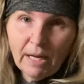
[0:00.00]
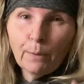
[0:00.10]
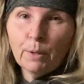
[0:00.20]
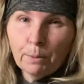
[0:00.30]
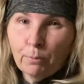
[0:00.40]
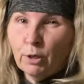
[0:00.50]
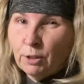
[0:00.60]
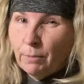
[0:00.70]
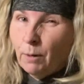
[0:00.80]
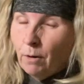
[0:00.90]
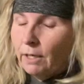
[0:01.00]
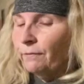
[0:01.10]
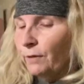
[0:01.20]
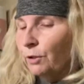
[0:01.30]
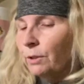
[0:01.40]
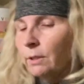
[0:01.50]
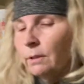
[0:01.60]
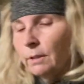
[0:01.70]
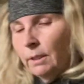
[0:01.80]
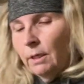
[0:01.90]
I would have boiled my water first,
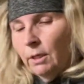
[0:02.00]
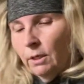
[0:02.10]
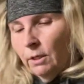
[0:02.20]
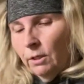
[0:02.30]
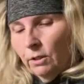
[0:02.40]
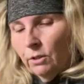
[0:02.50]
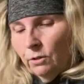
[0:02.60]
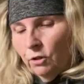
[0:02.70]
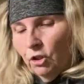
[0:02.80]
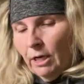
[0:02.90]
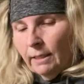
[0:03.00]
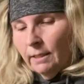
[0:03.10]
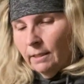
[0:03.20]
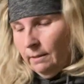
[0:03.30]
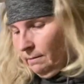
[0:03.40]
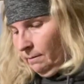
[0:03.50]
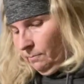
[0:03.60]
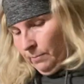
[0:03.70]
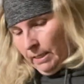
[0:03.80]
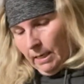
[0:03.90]
just
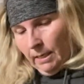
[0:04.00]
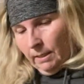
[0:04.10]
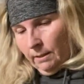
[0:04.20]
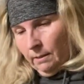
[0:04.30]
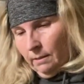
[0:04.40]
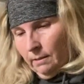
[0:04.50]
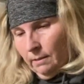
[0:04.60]
because